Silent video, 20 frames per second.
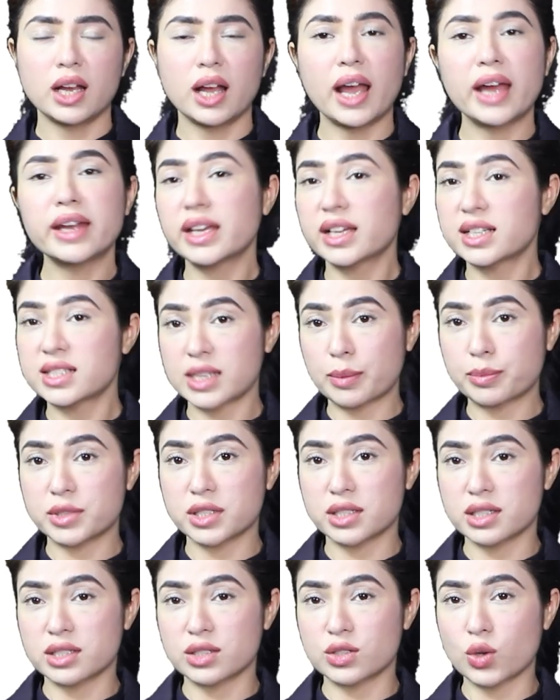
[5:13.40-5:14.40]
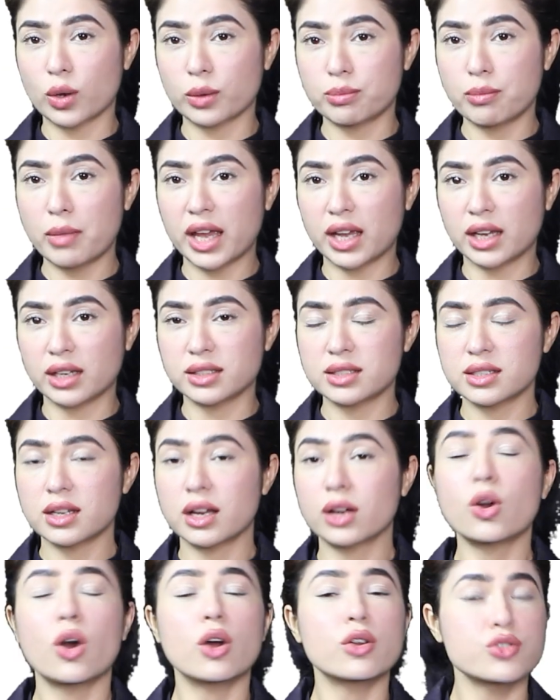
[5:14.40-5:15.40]
an acceptance is not made,
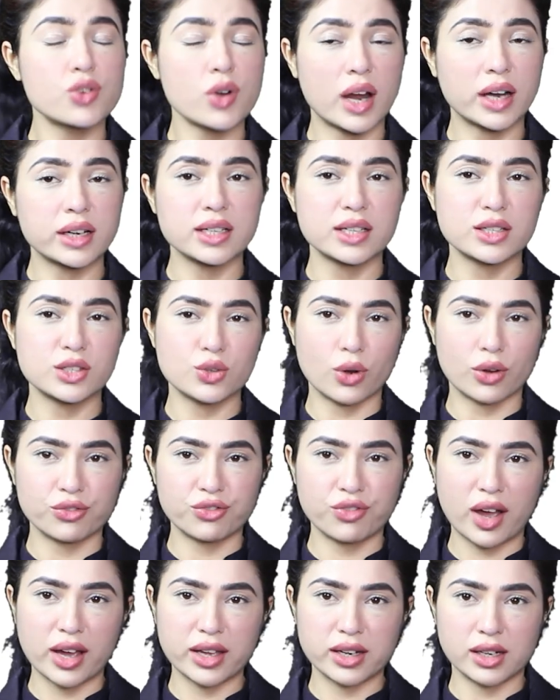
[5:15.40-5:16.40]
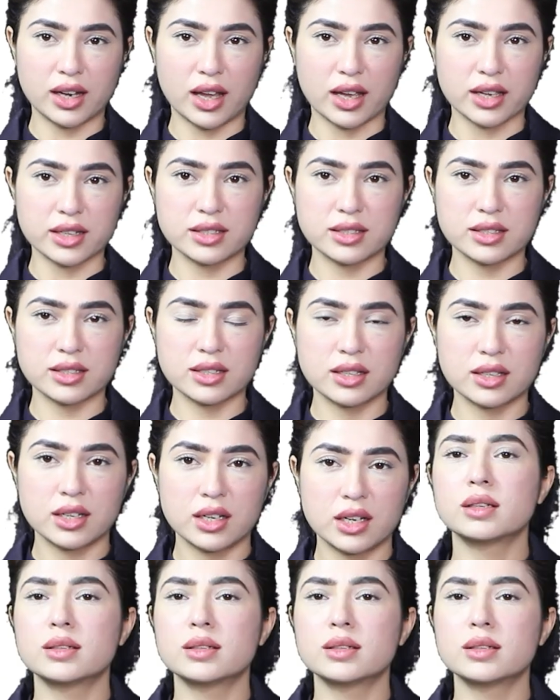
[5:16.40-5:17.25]
a contract is not finalized.